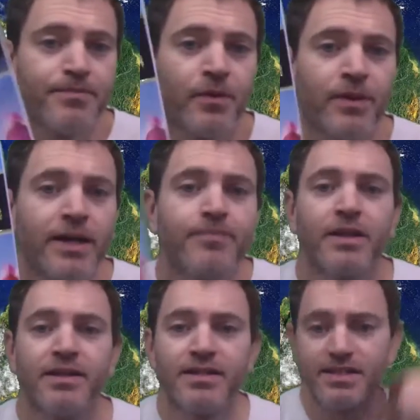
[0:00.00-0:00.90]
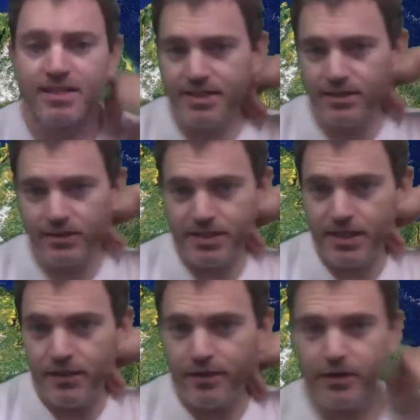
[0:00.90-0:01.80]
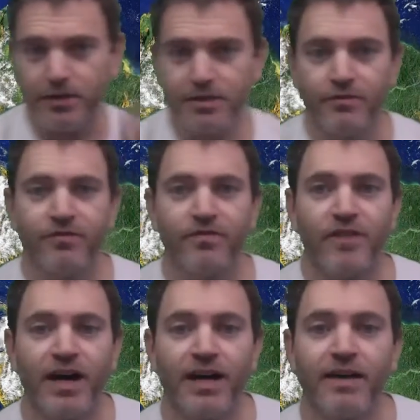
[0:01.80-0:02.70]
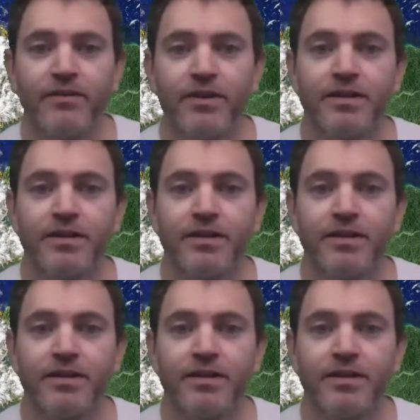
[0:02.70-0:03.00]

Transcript: right, this is a series, there's 5